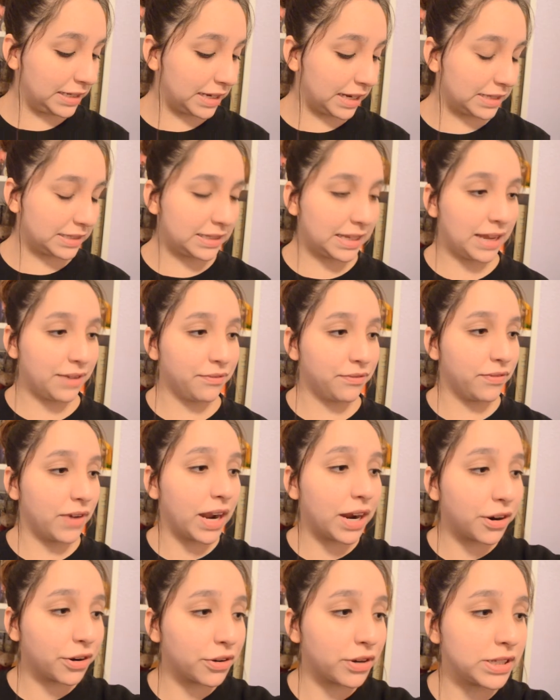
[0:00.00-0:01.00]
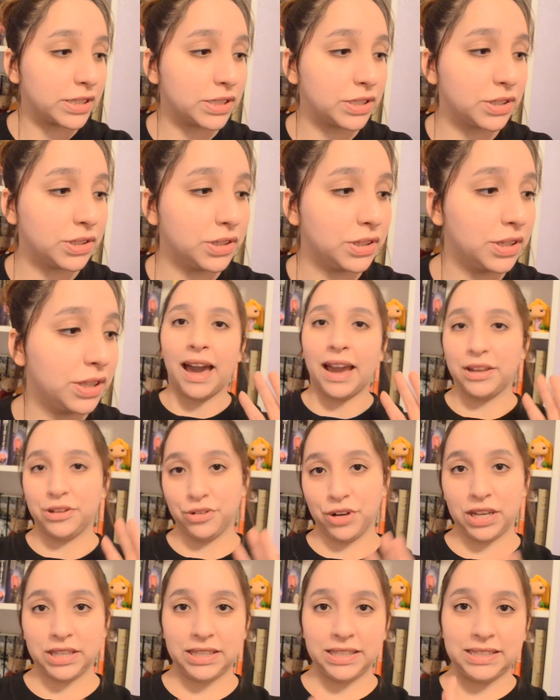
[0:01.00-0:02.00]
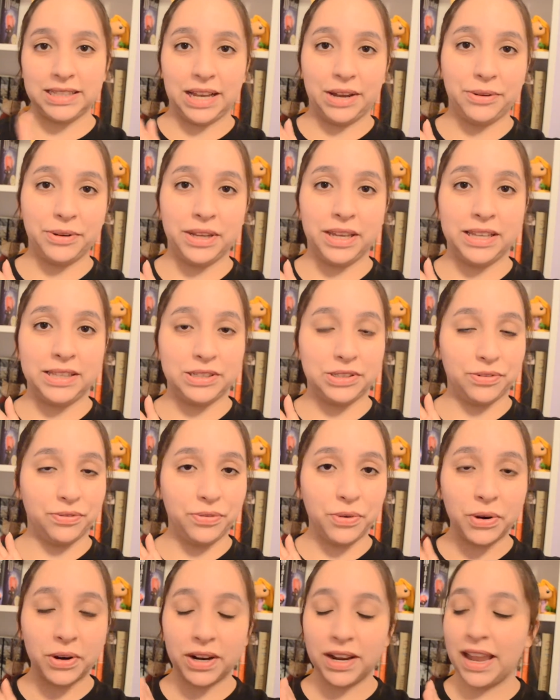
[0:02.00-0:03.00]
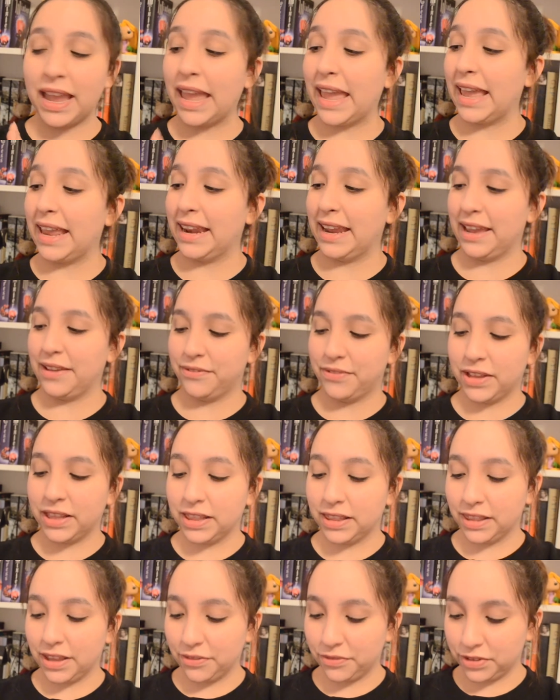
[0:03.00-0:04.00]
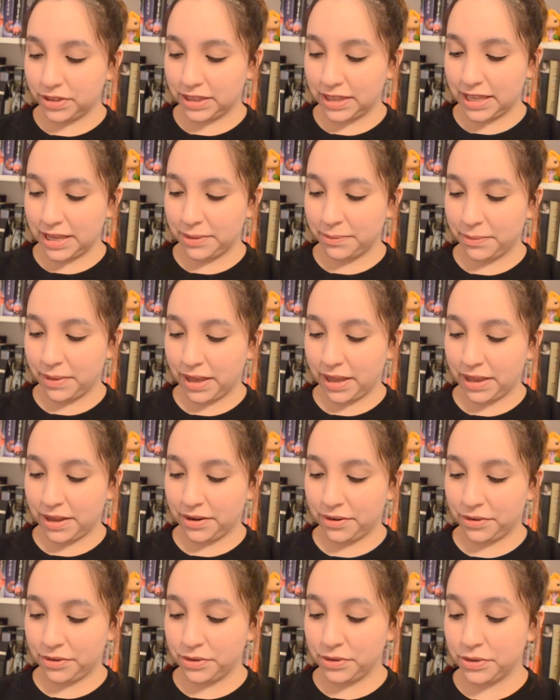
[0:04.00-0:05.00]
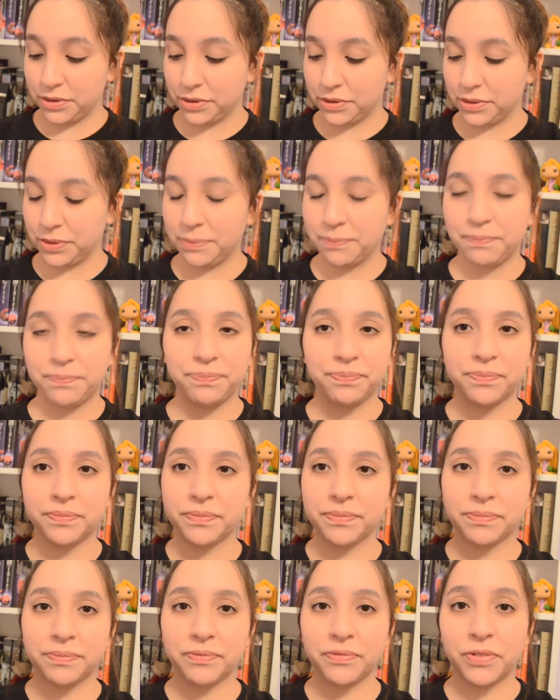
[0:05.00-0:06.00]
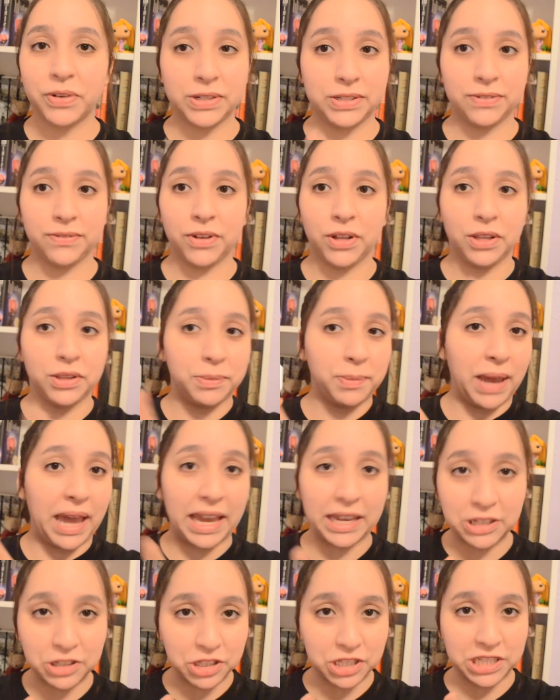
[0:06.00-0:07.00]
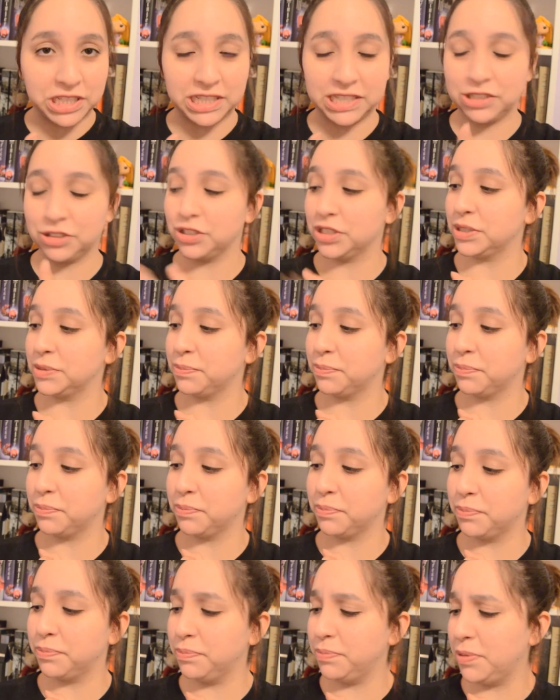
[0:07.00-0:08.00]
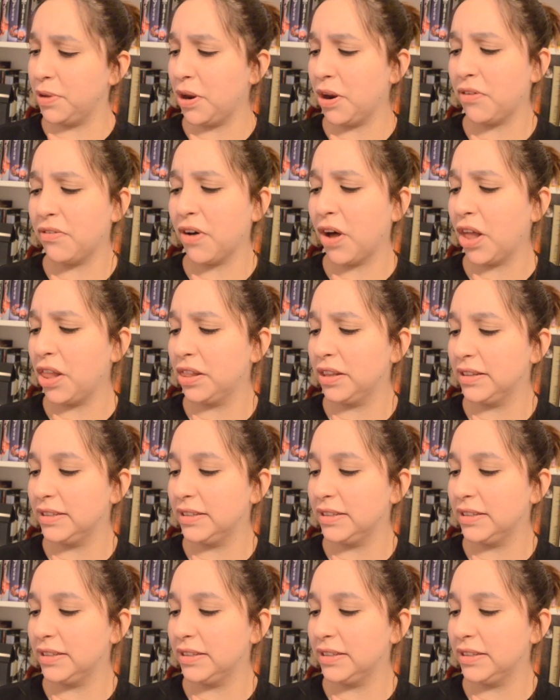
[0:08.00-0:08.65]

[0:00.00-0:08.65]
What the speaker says: Dust and Fire Crystal. I tried these out in Sephora, and I fell in love with them. And first of all, the packaging is just beautiful.